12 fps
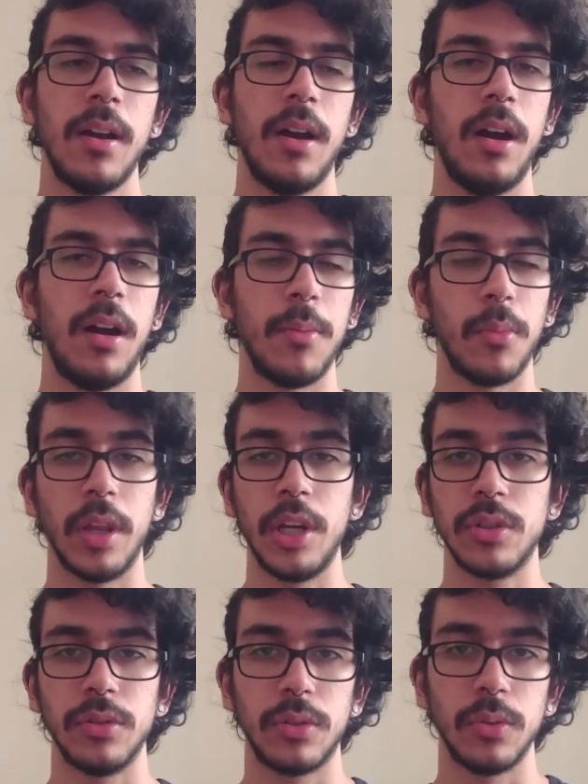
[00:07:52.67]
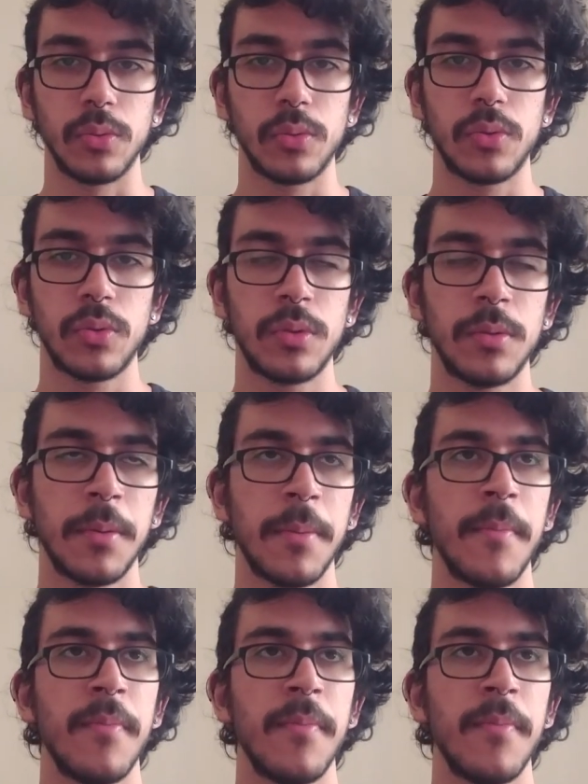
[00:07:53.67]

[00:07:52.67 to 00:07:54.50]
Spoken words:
emulation tools.